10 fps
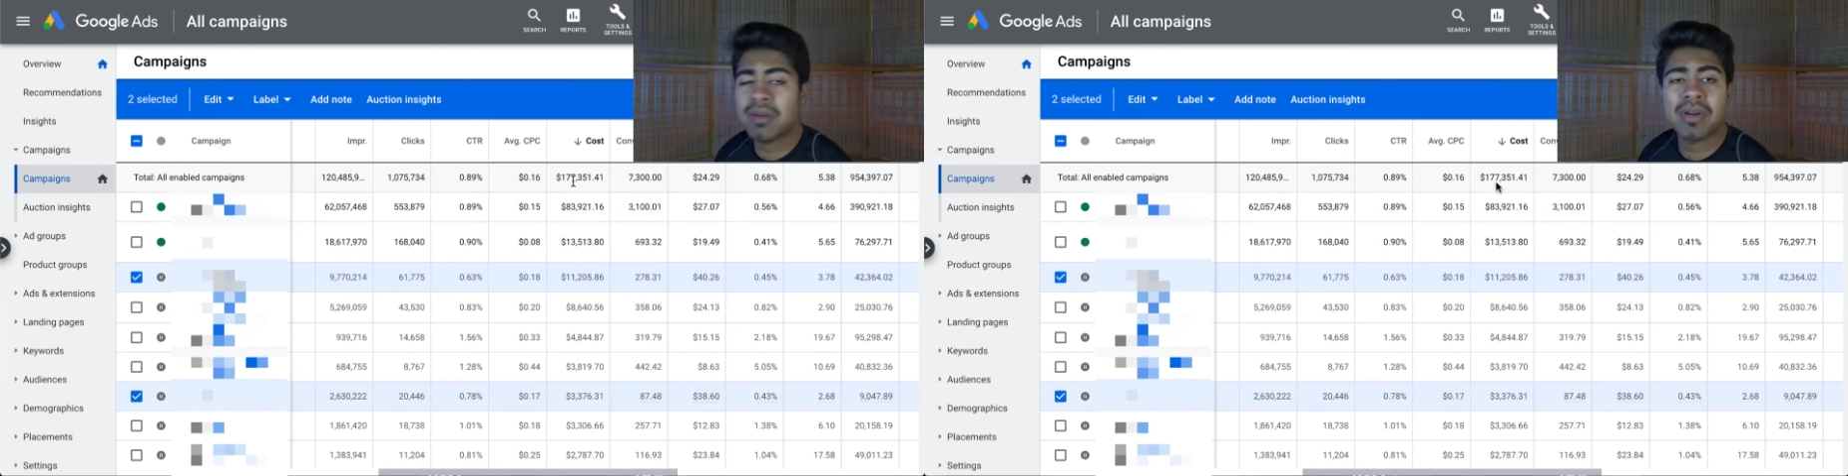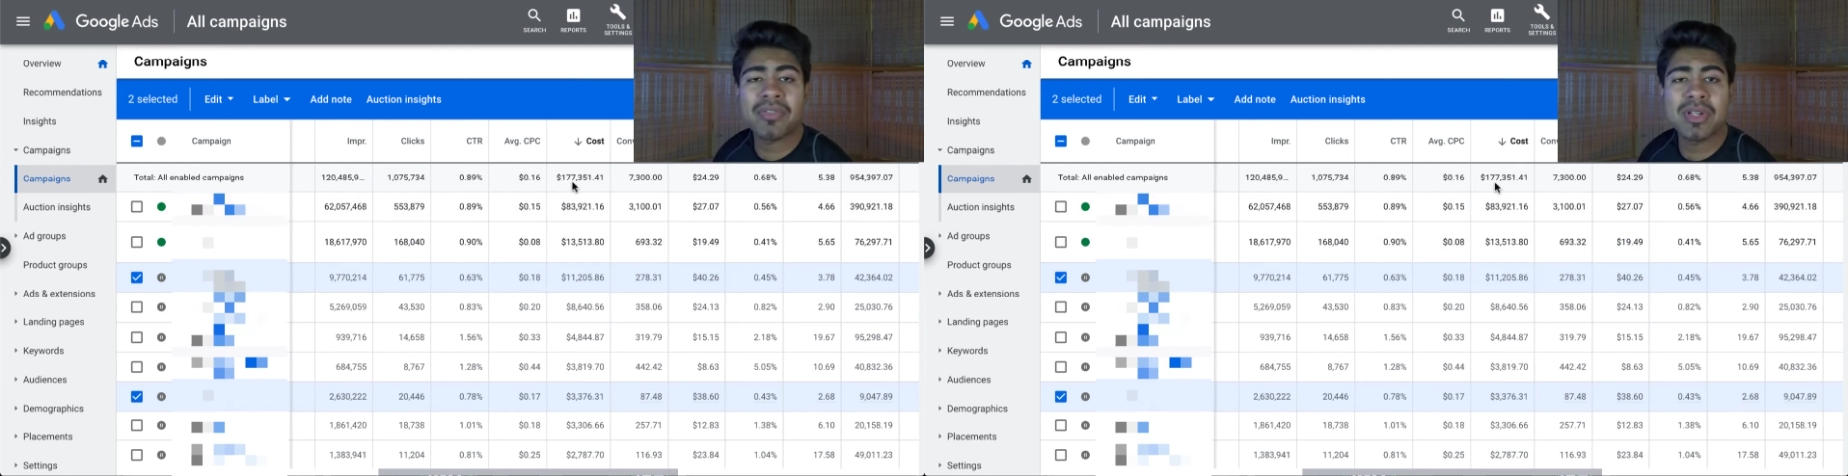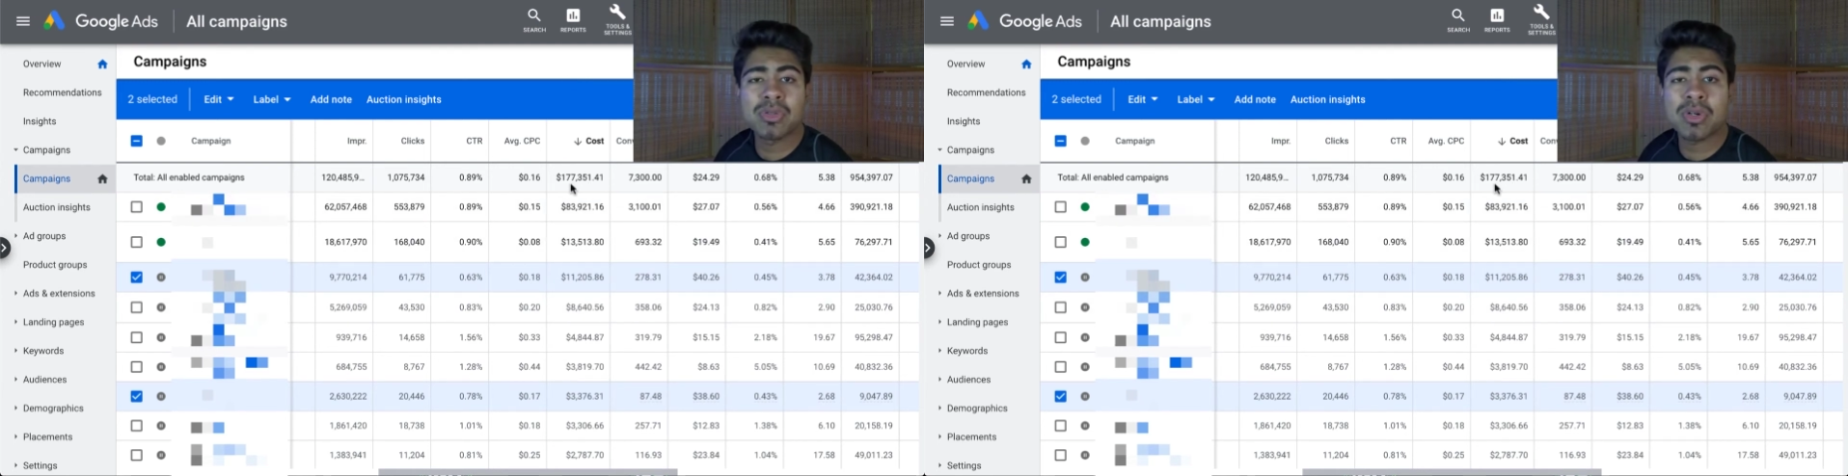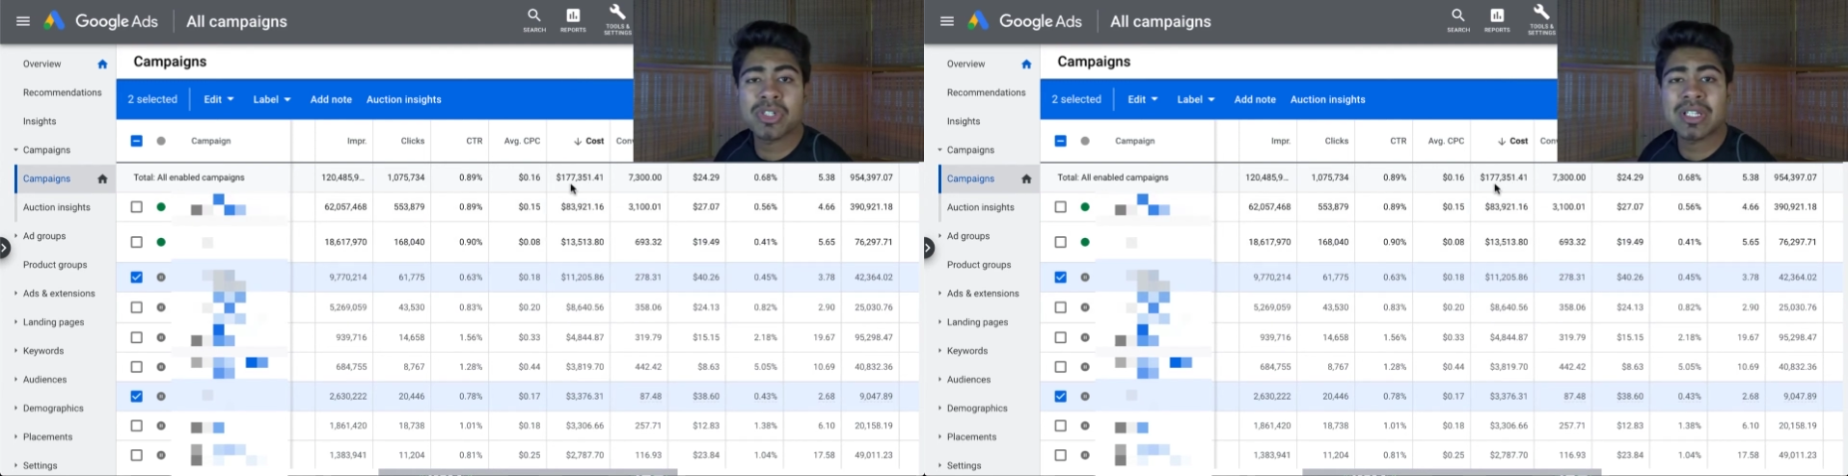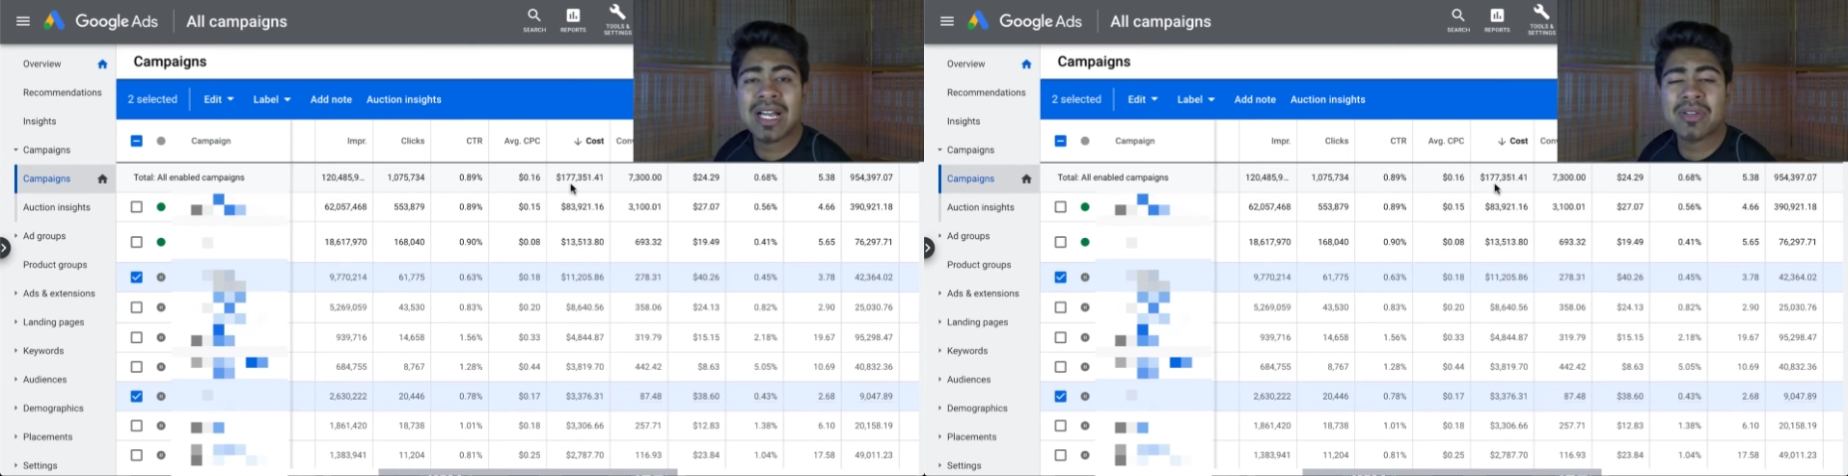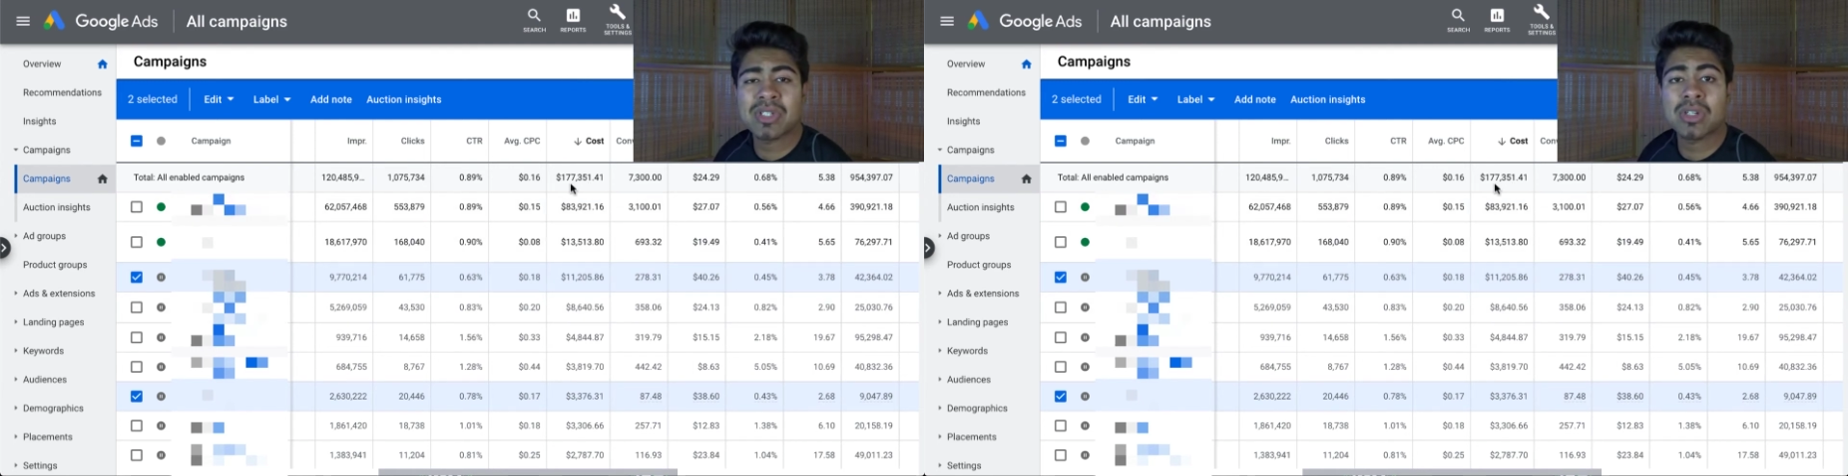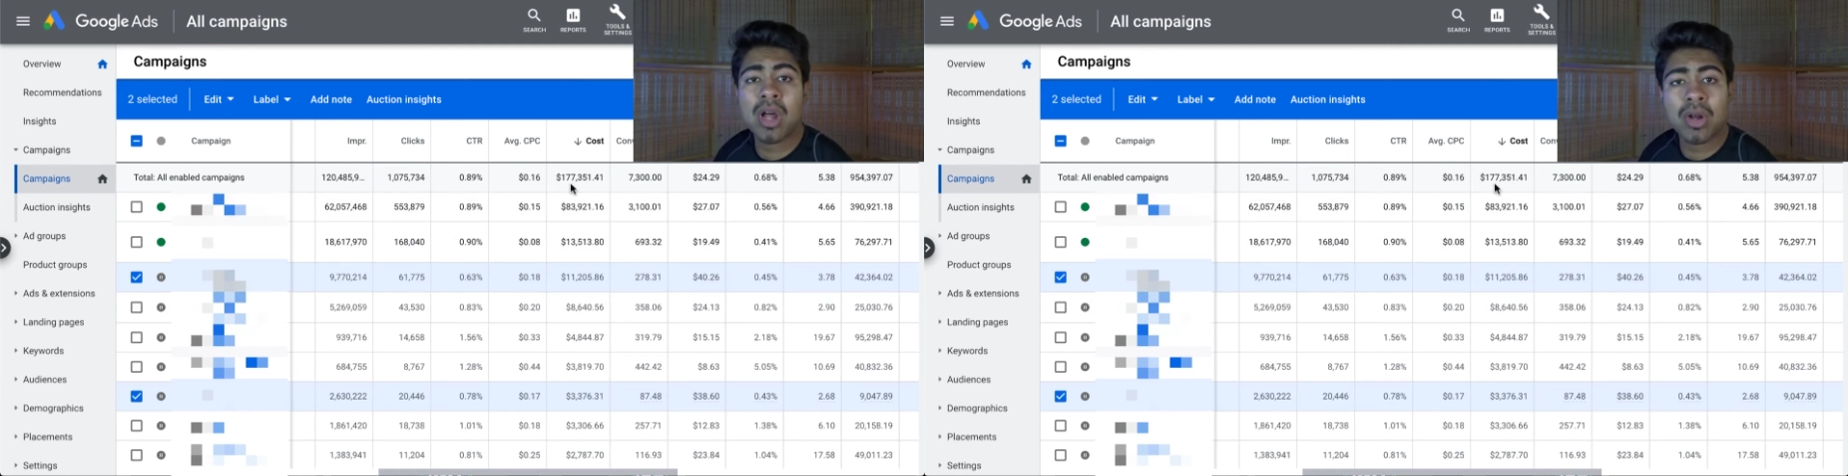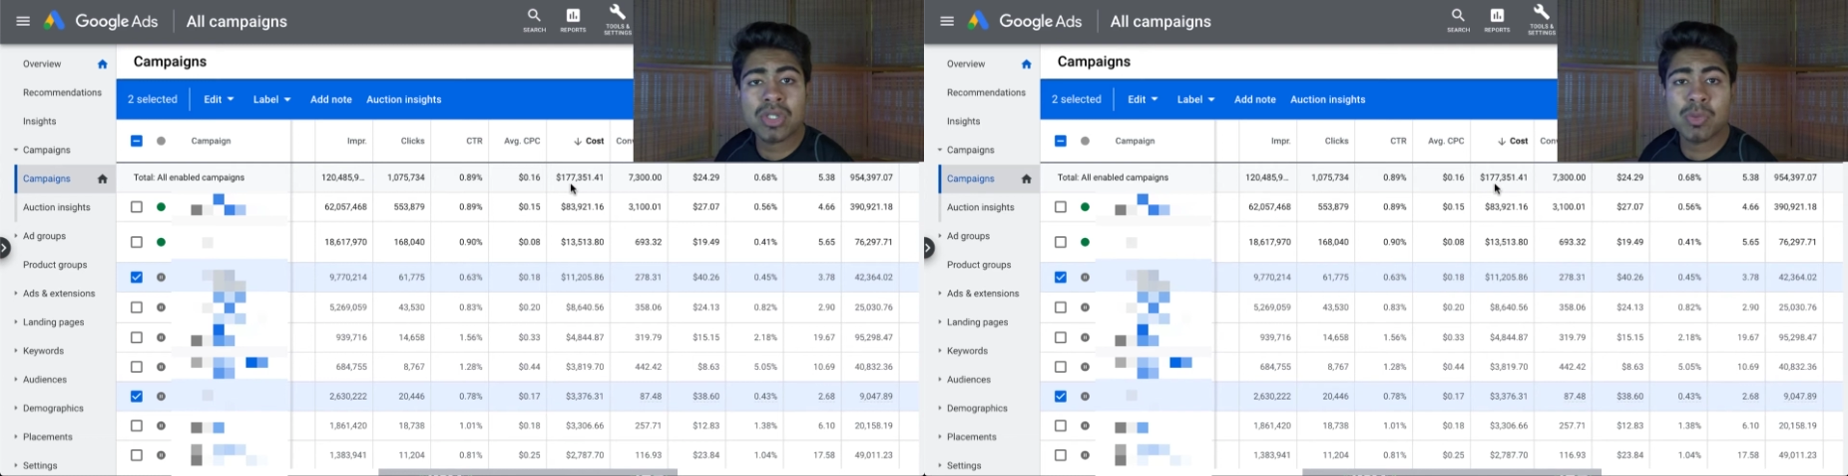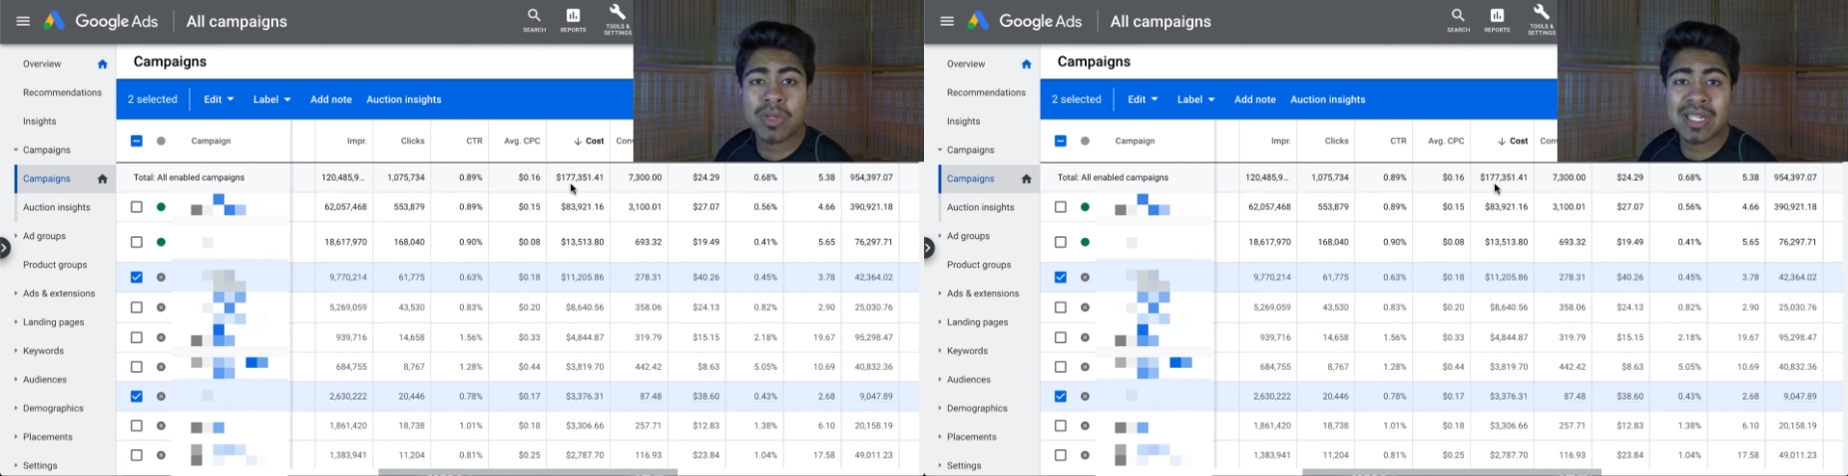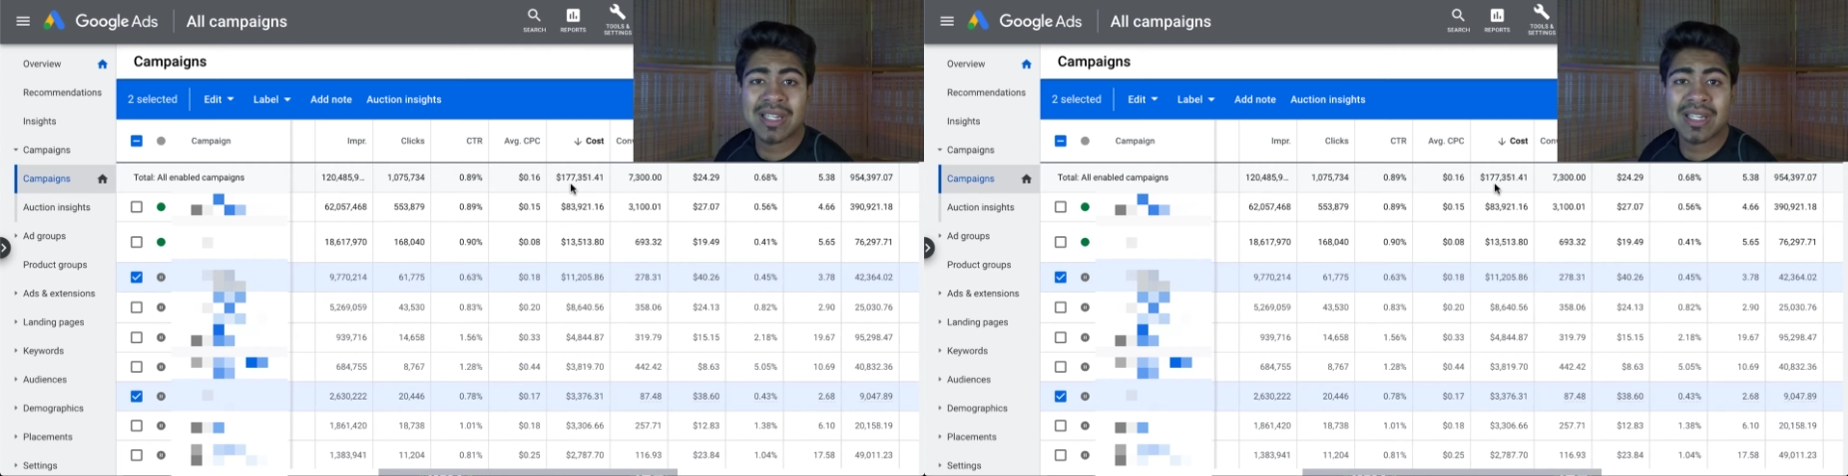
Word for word: roughly $200,000 within